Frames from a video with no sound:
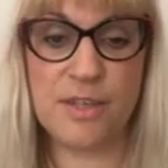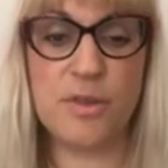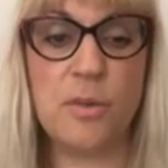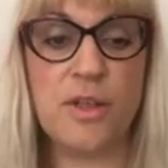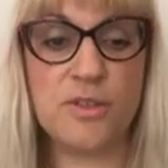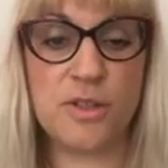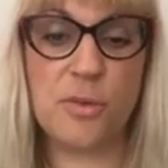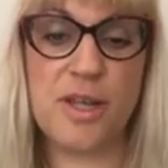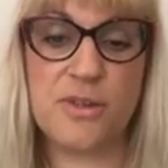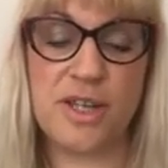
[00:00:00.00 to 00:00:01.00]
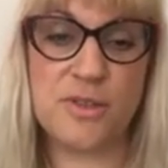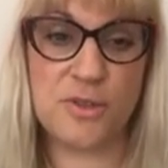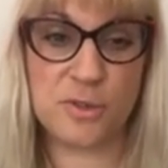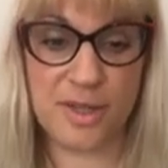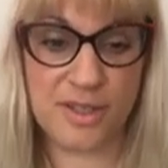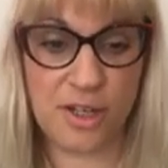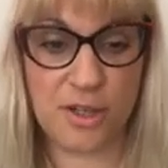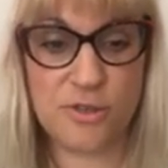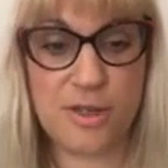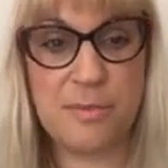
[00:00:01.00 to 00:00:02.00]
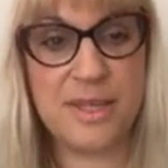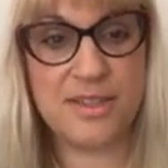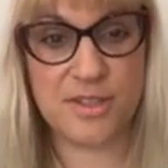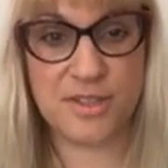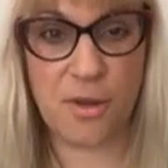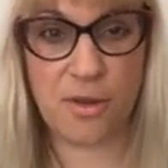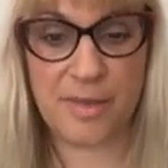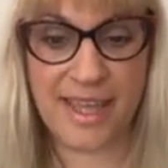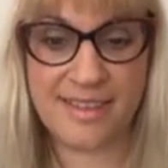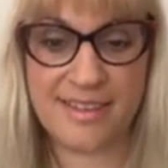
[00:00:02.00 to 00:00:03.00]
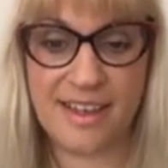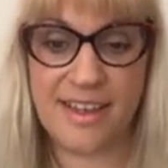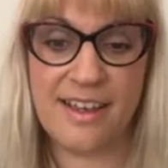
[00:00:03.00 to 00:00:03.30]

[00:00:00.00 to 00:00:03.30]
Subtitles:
If you want to know when you are due to win the lottery, meet your soulmate,